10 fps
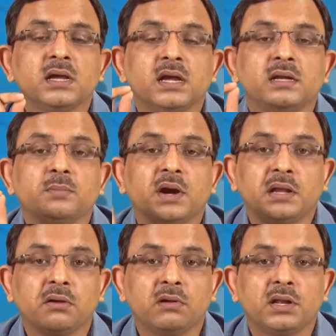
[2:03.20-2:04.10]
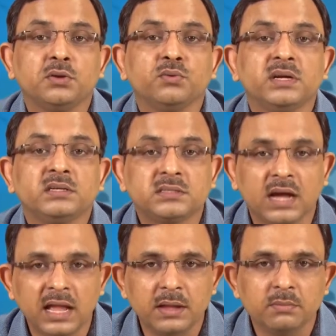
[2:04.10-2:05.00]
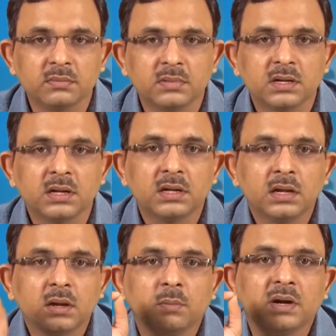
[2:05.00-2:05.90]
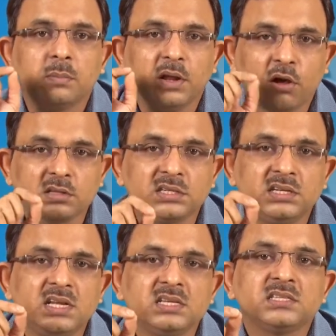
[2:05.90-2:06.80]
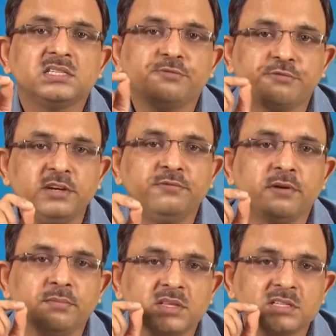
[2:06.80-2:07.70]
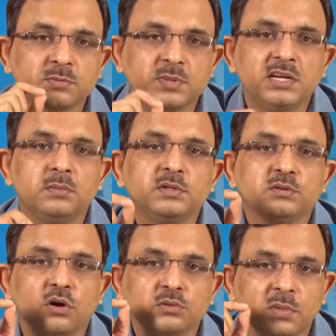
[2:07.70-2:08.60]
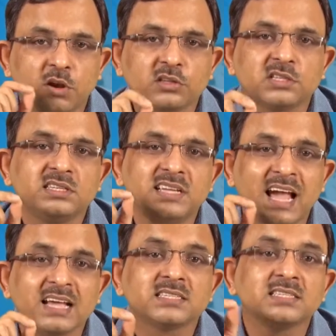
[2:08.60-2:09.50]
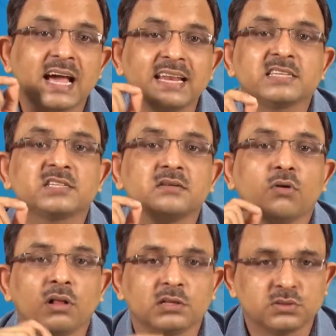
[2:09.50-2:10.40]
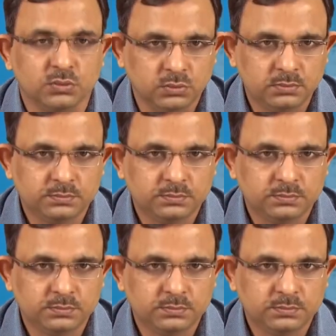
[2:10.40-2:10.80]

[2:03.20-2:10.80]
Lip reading: in a particular unit time, but velocity is different from the speed because velocity has direction also.